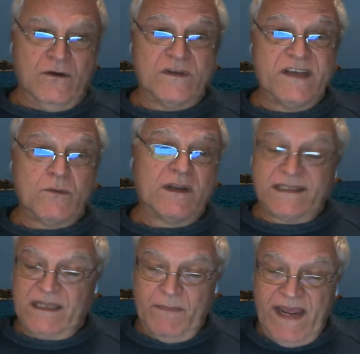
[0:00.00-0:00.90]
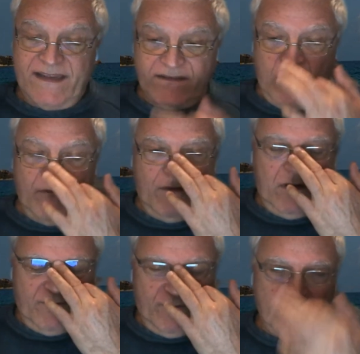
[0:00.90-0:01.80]
NoSQL database,
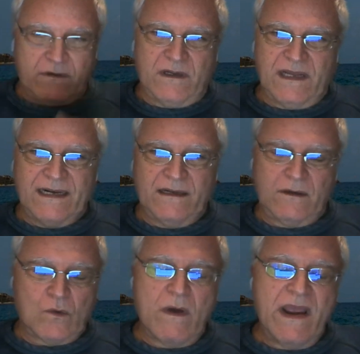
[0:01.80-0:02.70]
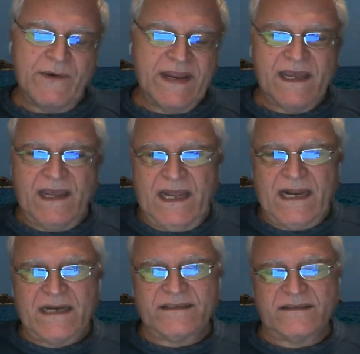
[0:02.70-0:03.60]
for querying
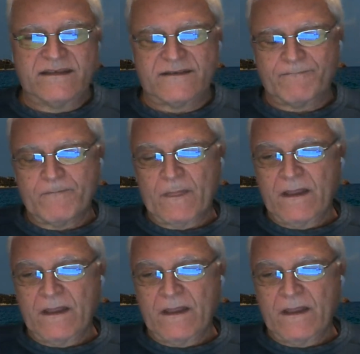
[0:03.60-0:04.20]
analysis.